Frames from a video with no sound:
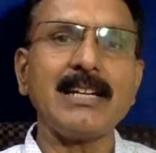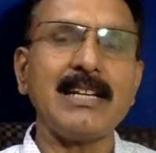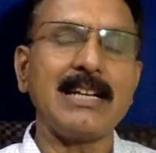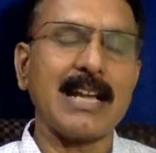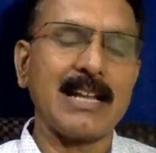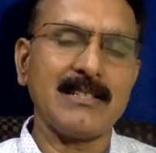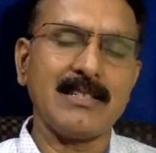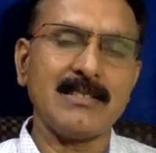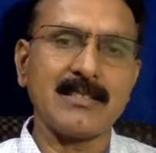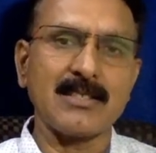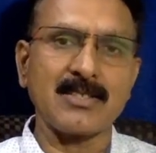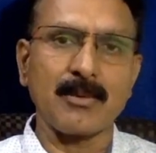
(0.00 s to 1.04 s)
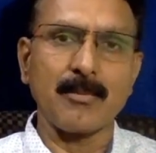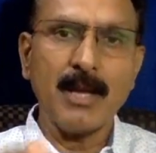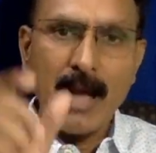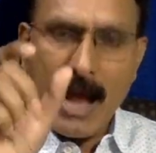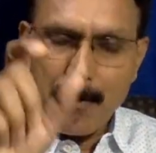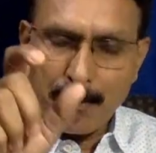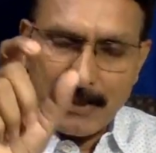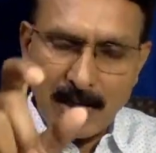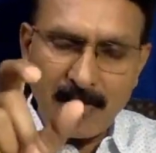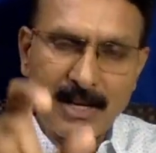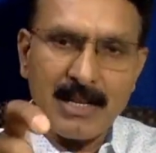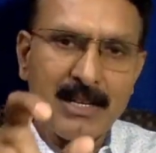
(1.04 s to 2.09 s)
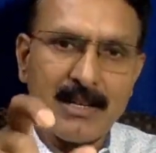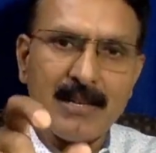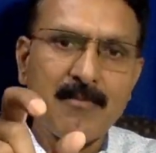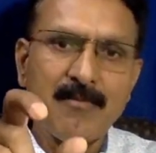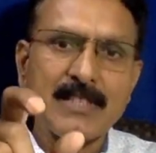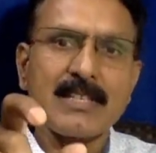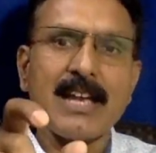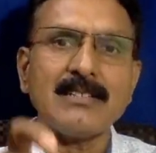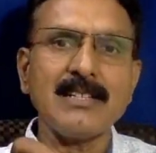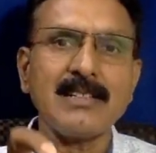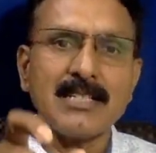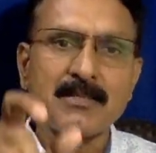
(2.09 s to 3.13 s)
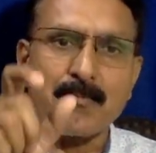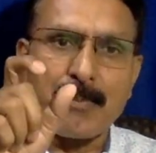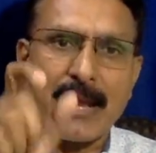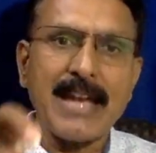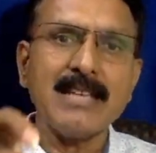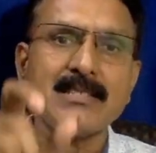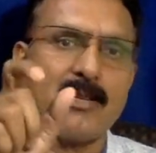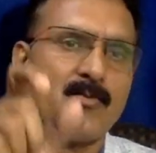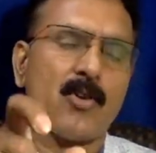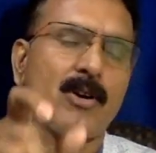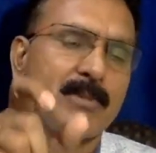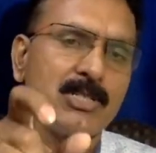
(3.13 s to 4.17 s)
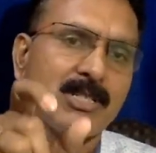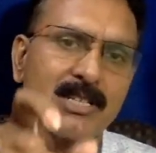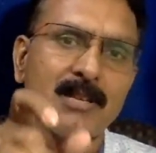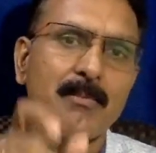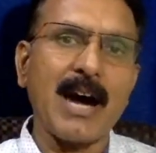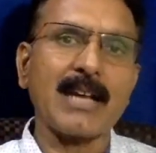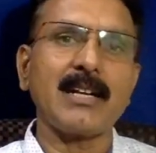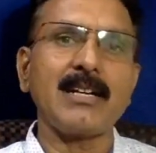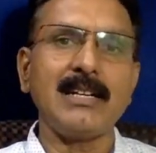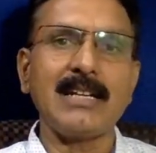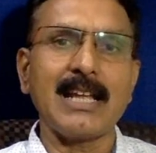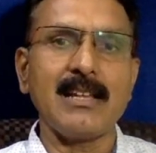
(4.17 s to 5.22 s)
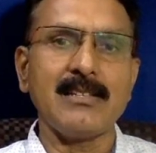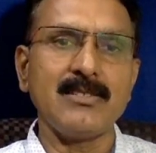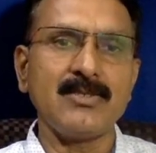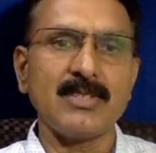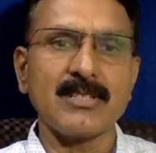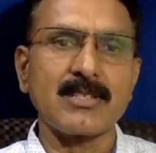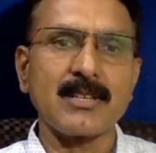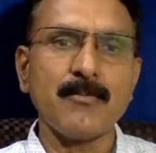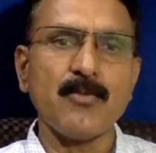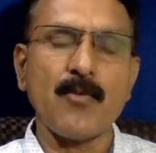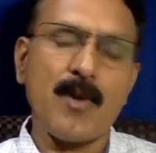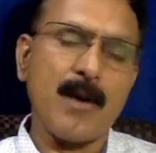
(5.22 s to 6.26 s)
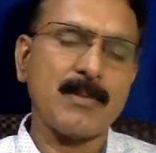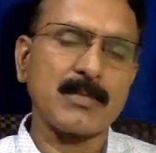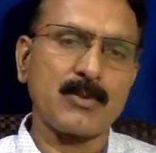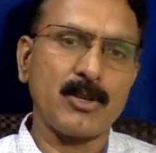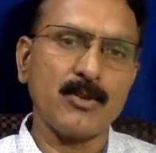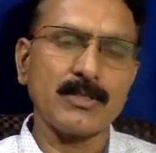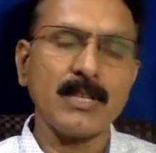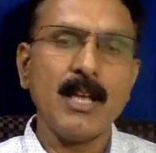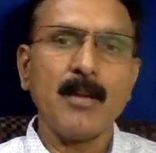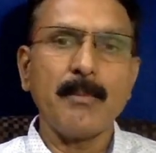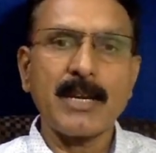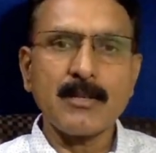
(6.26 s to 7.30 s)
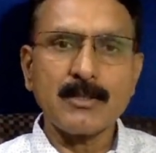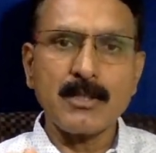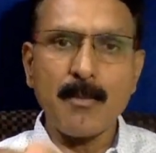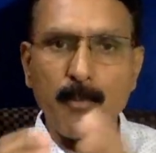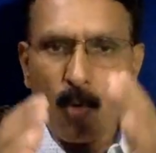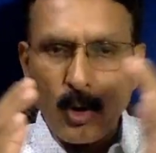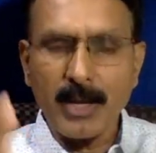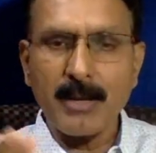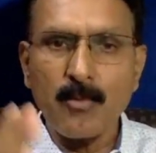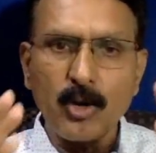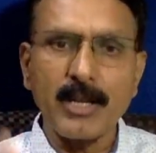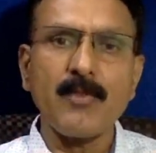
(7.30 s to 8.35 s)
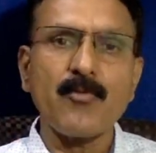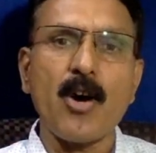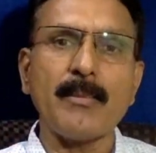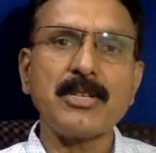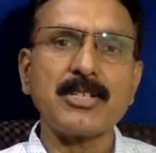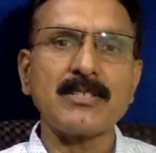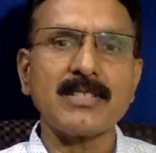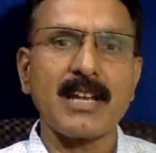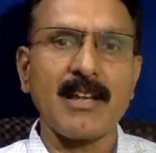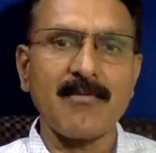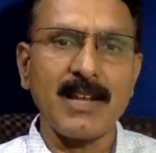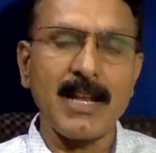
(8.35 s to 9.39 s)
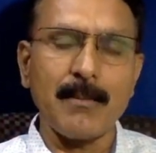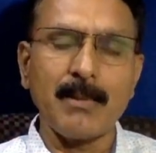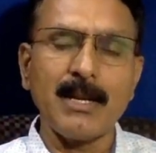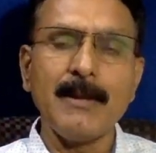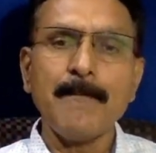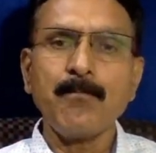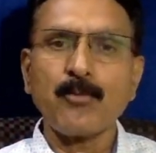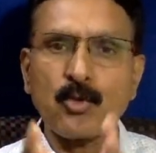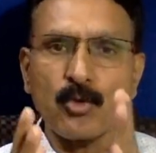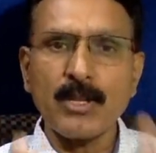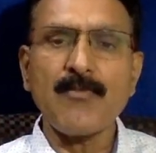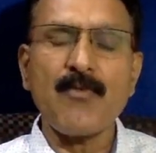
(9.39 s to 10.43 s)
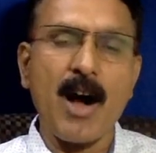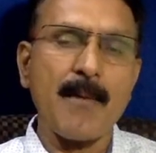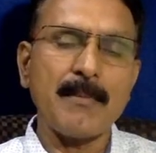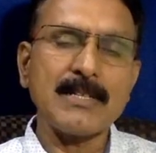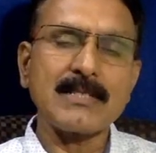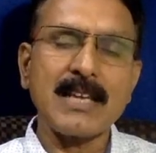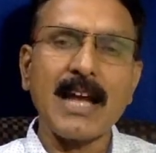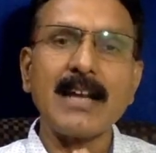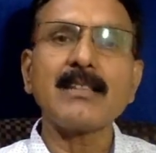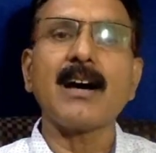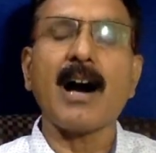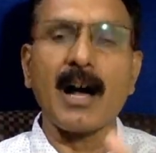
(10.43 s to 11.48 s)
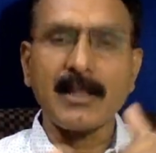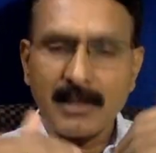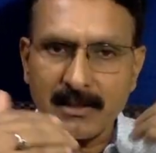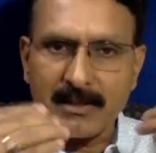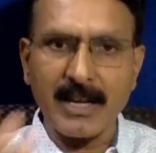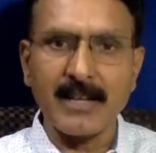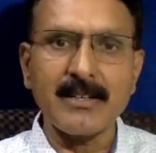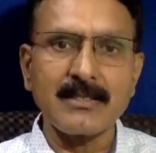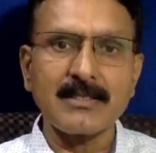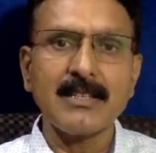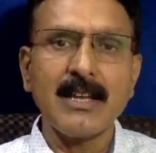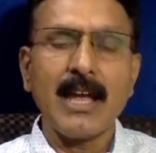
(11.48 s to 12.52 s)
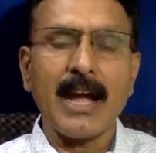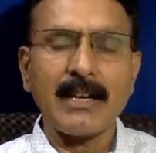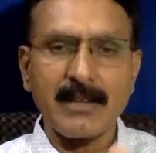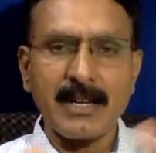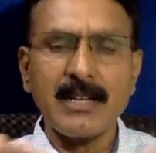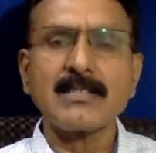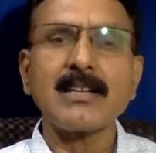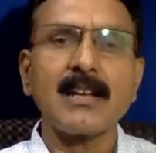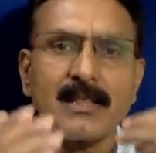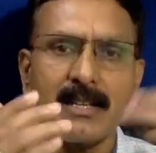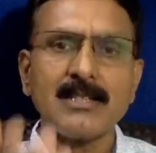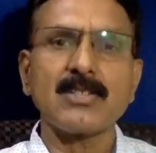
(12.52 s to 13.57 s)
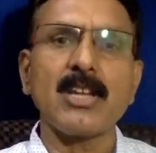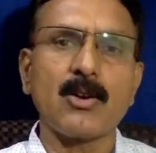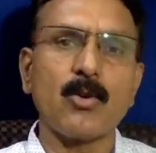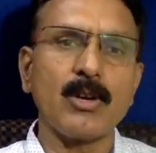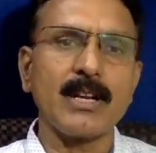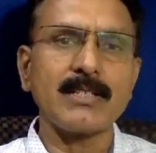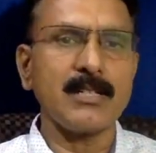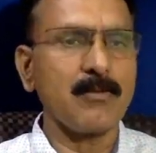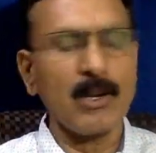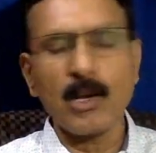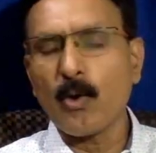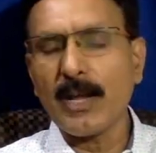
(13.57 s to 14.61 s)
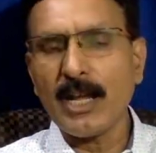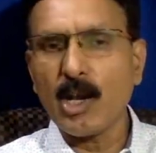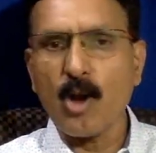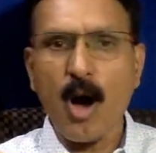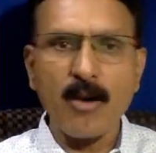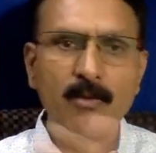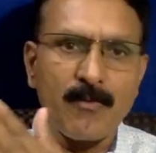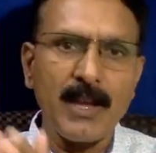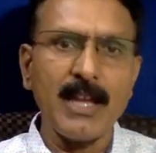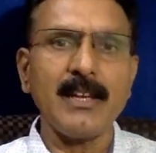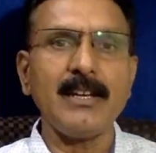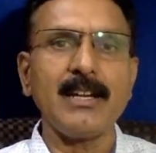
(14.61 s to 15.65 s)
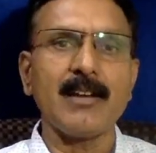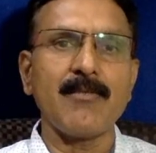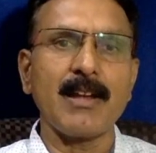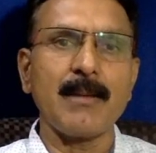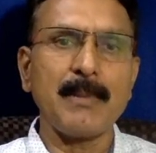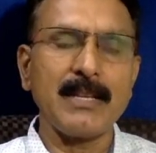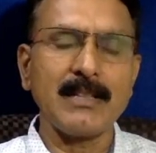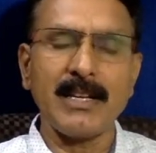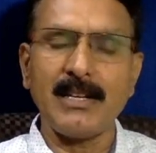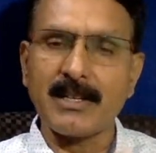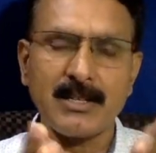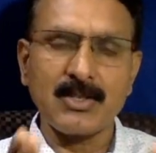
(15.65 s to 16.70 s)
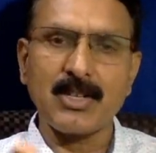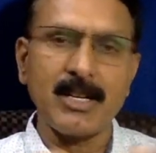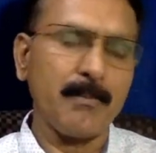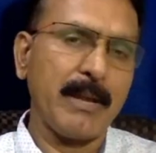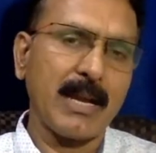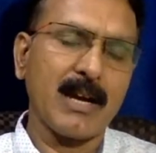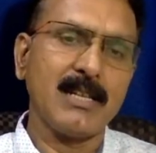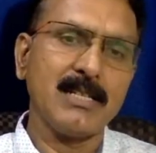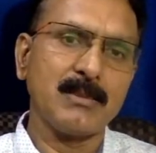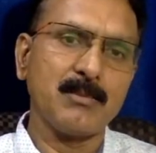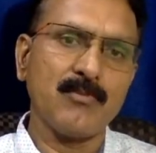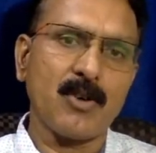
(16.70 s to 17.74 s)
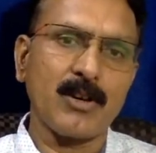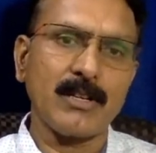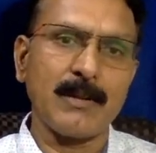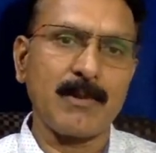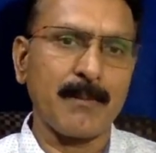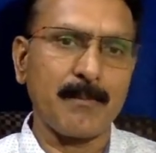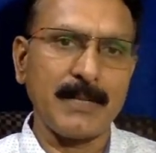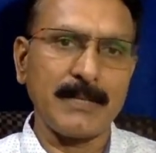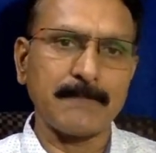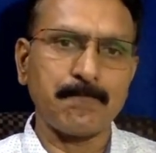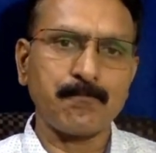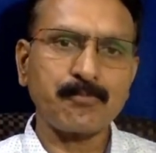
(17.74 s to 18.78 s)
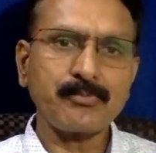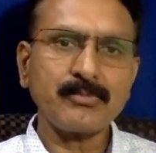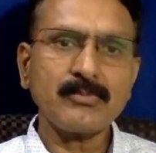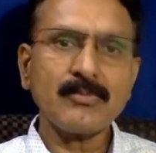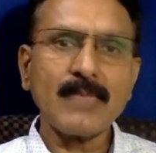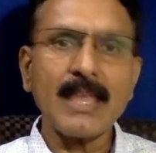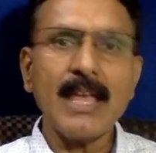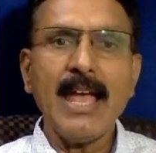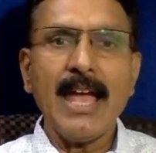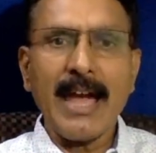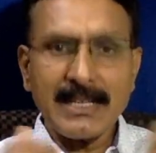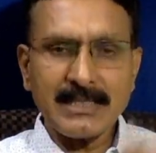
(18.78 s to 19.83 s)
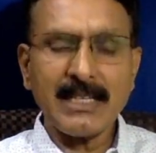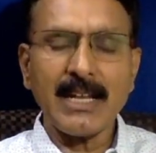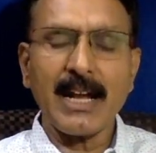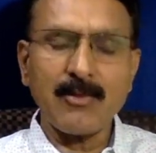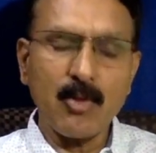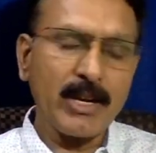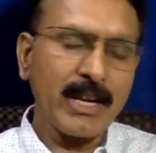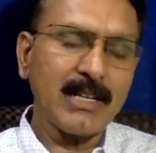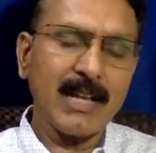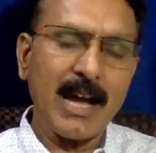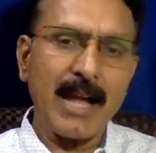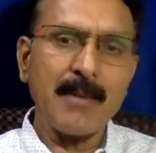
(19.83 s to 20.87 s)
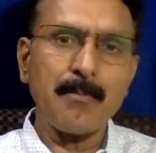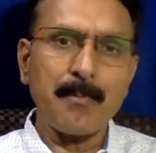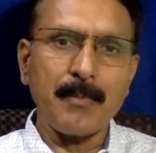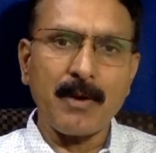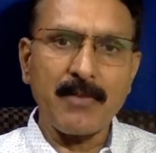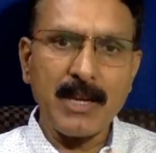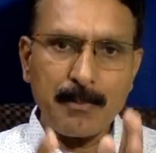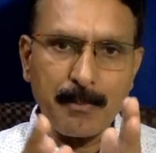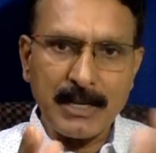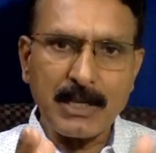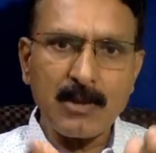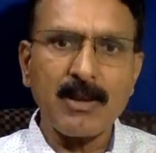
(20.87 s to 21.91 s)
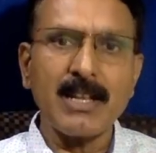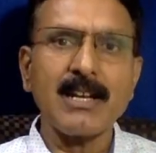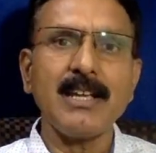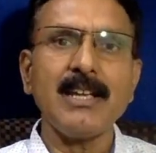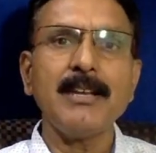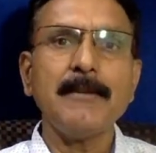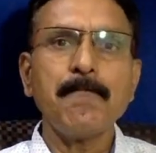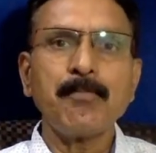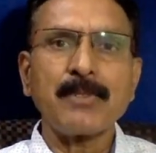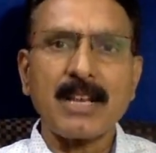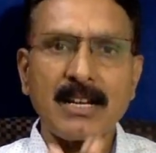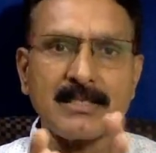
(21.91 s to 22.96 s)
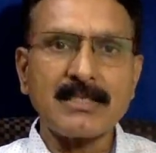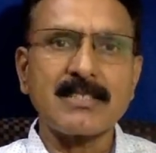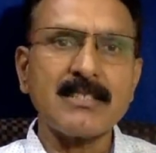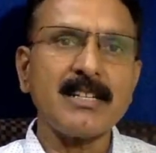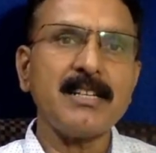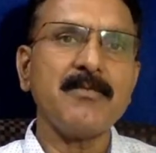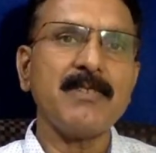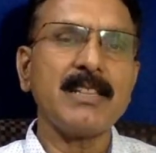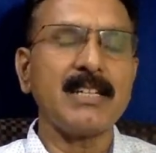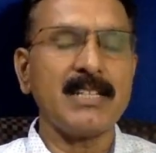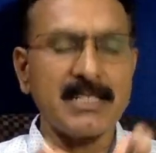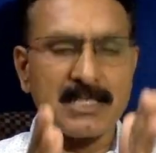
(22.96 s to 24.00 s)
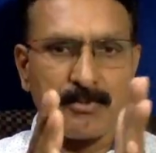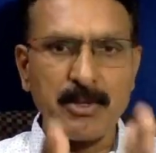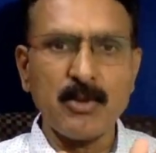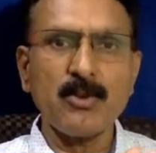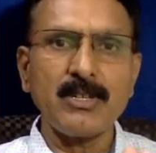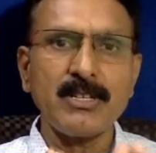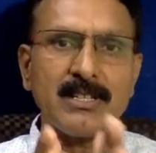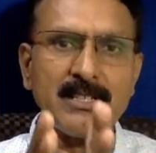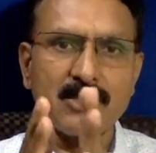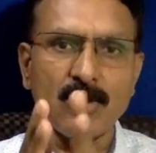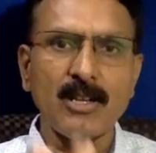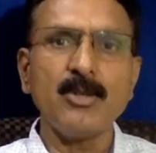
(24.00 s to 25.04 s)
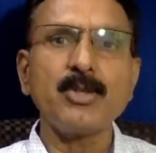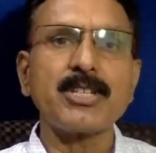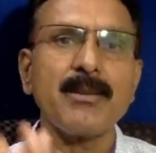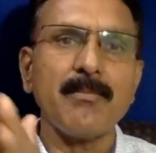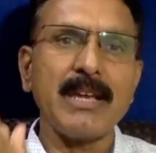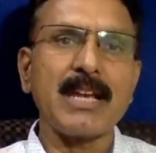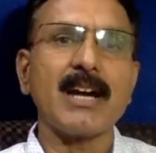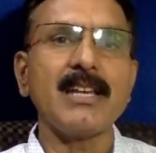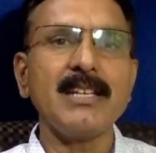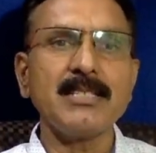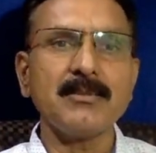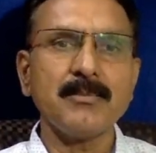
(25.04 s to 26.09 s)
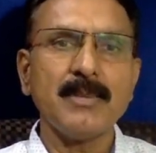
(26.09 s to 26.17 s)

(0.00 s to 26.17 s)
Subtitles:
intelligence system. I'm particularly emphasizing this price information and market intelligence system for farmers produce, because the more and more informations are available to the farmers and the other traders and other stakeholders, it will go a long way in developing the interstate mechanism for development. As an advocate, we are particularly concerned with the dispute resolution mechanism,